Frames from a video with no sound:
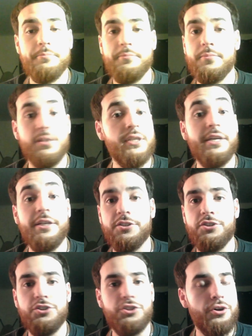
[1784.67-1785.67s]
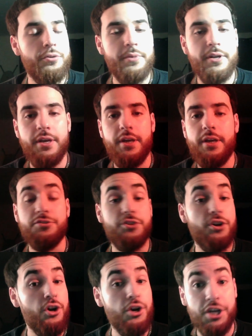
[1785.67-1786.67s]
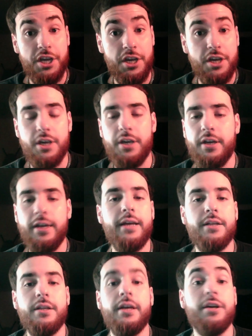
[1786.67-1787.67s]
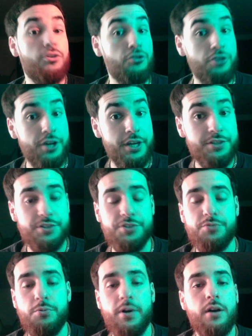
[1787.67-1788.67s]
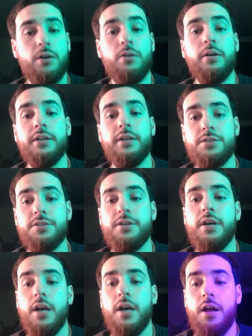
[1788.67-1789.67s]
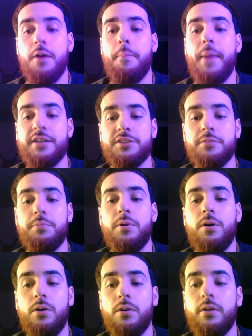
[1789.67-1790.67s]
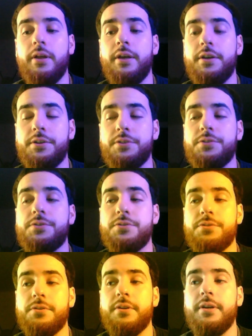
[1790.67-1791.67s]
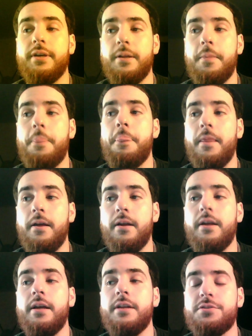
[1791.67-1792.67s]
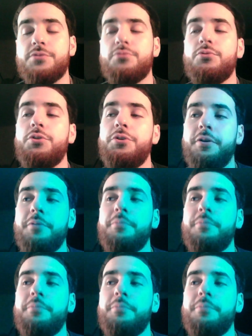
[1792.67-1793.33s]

leagues in Germany, Turkey, and Greece as well. Basketball is it's really